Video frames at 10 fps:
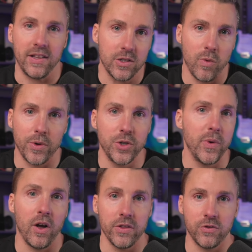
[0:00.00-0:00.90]
That's what we're
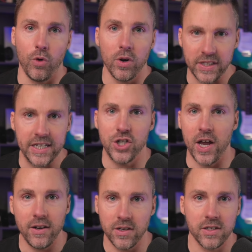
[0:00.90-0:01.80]
doing all this for: lead
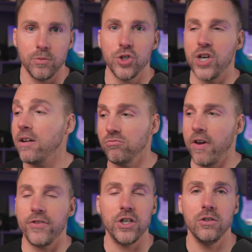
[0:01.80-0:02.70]
gen, customer gen,
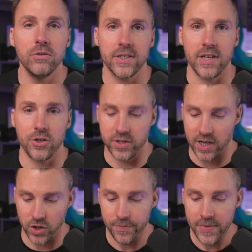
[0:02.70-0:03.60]
revenue, et cetera, et
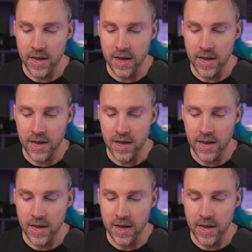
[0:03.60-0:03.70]
cetera.